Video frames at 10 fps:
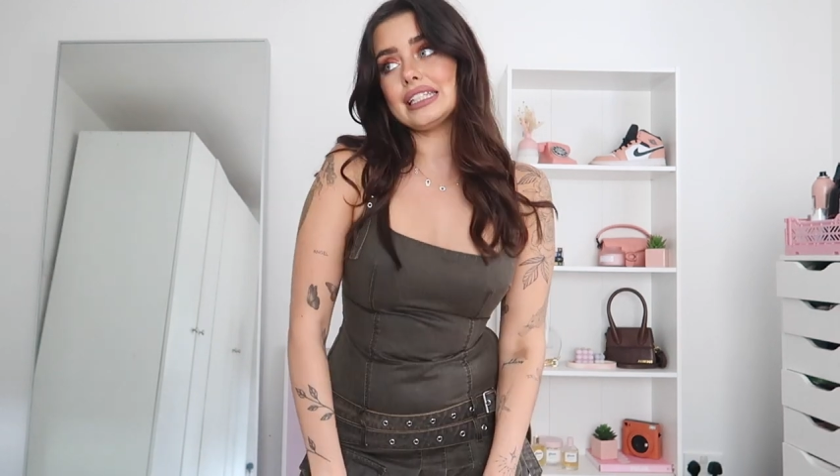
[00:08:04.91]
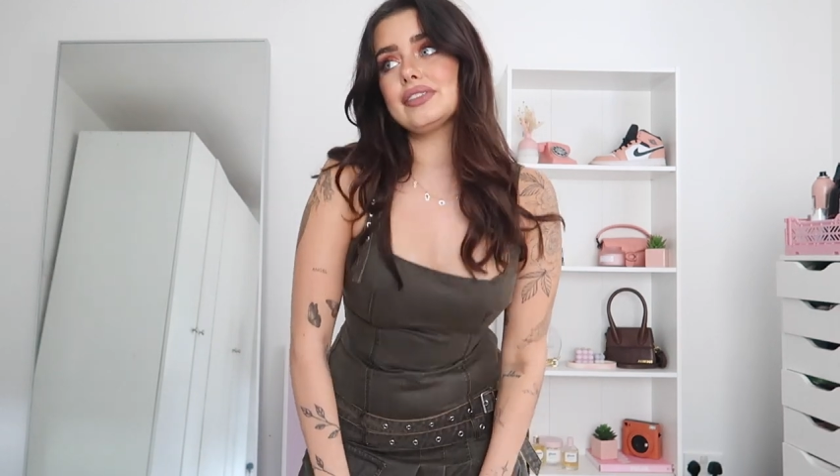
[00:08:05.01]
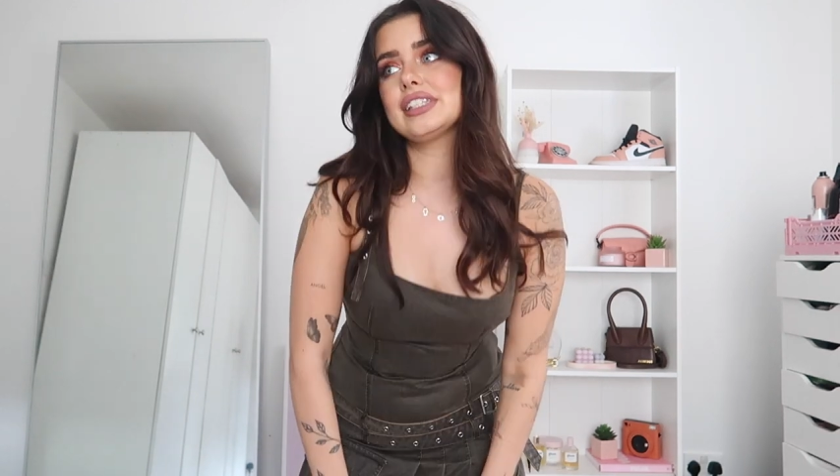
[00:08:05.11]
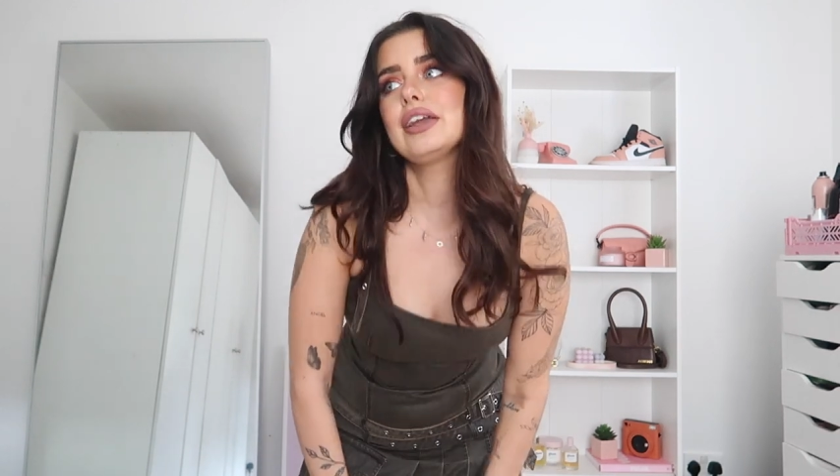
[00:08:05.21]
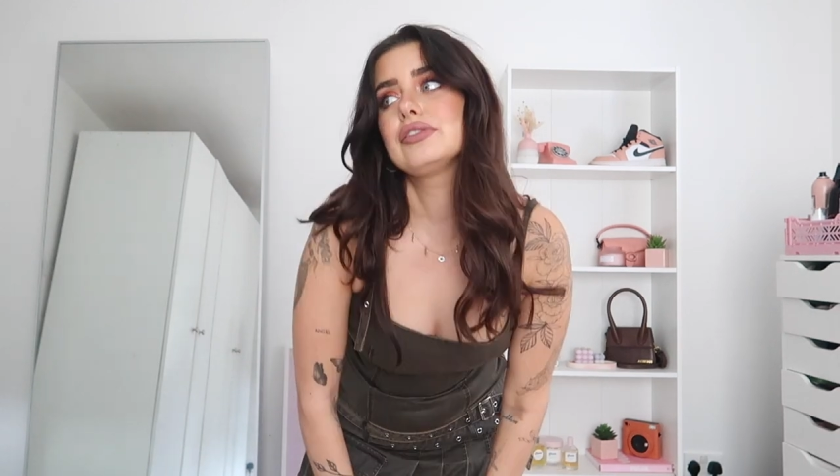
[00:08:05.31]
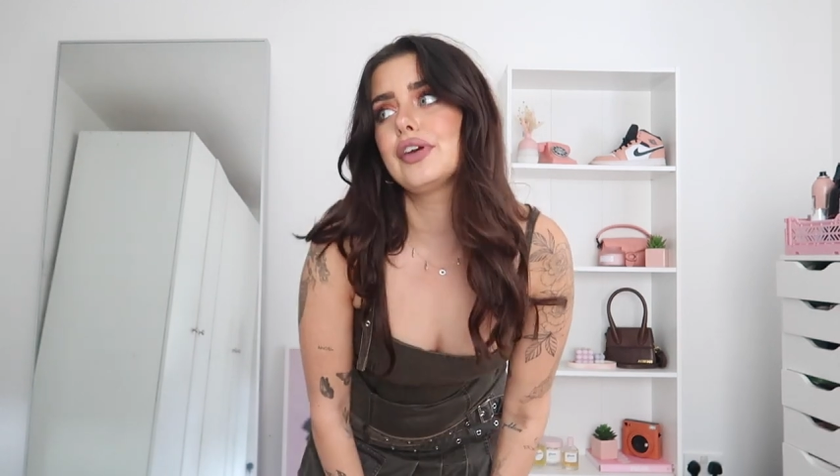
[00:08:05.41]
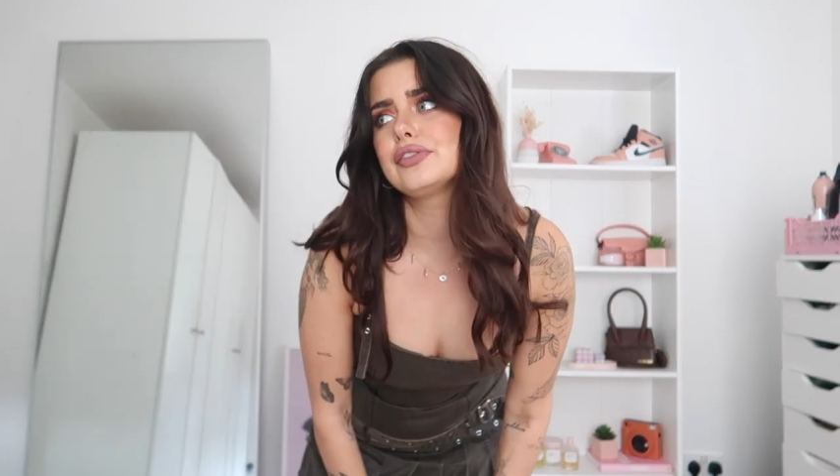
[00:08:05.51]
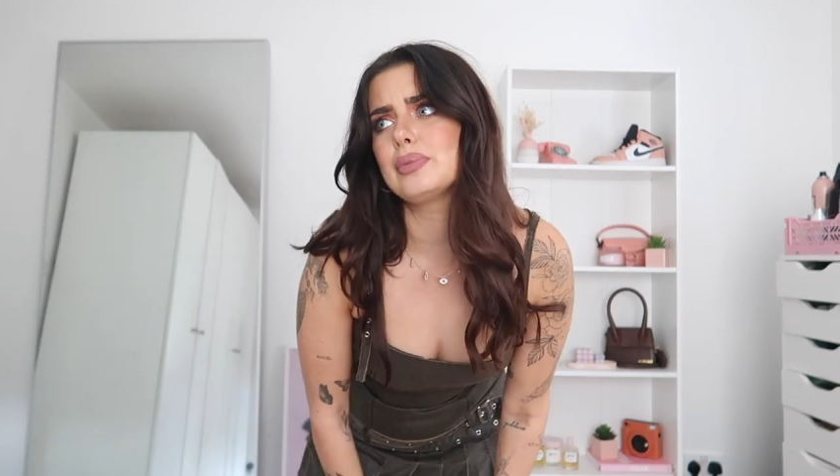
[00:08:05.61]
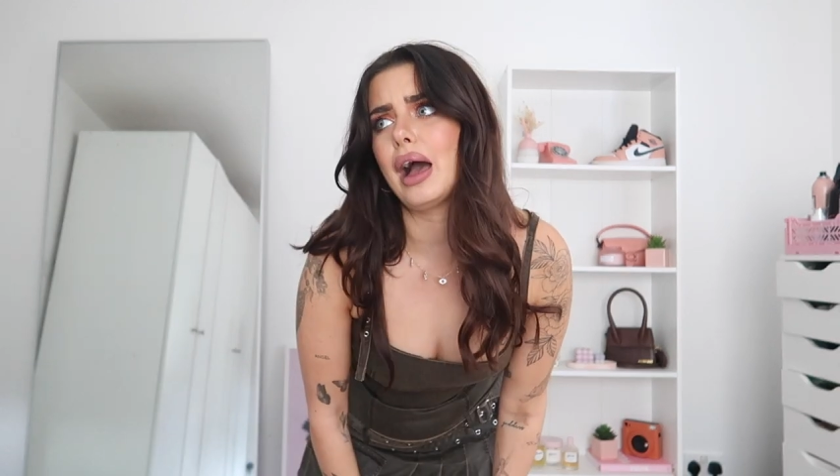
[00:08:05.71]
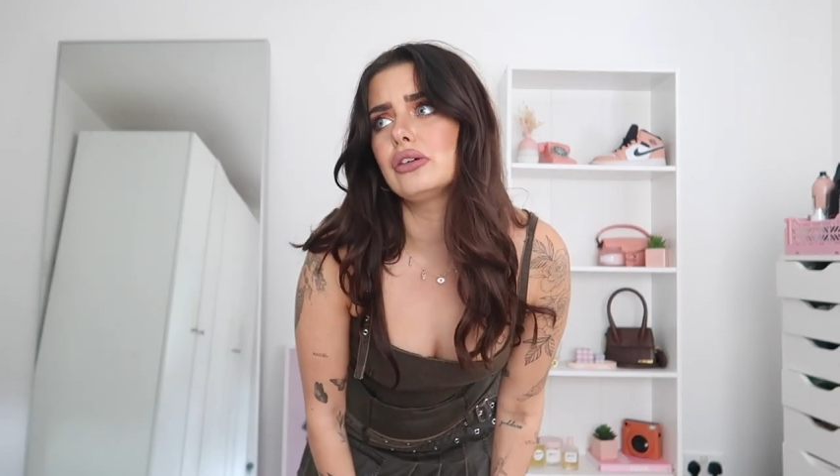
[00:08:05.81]
least I've saved
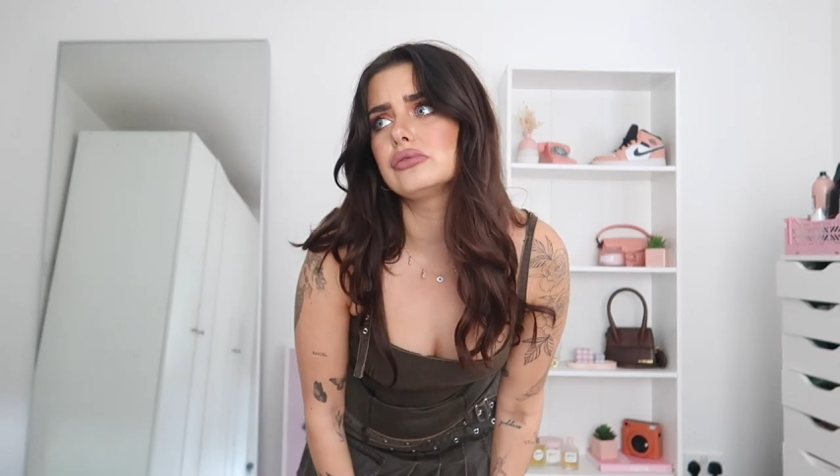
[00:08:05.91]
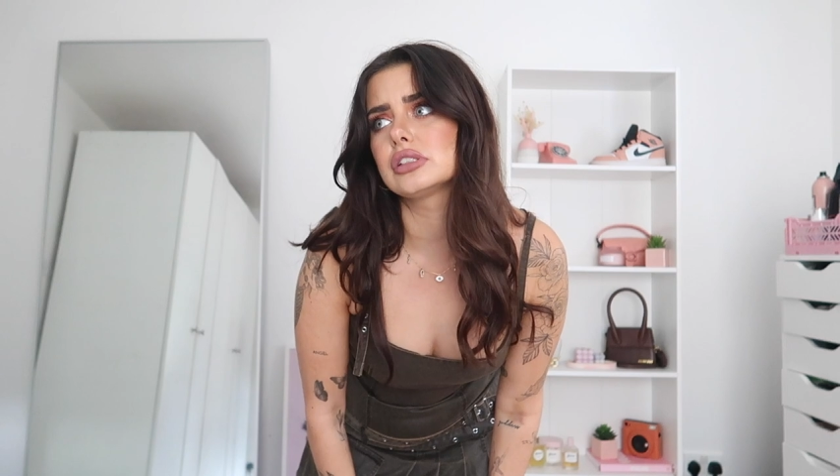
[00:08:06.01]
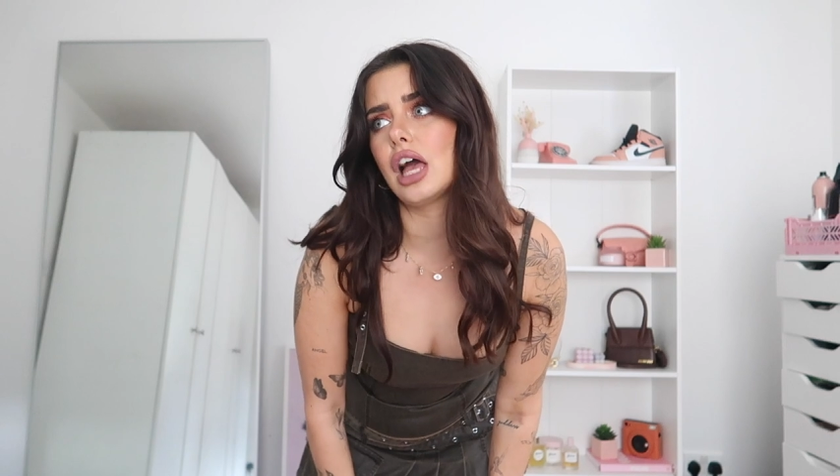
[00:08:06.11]
£50.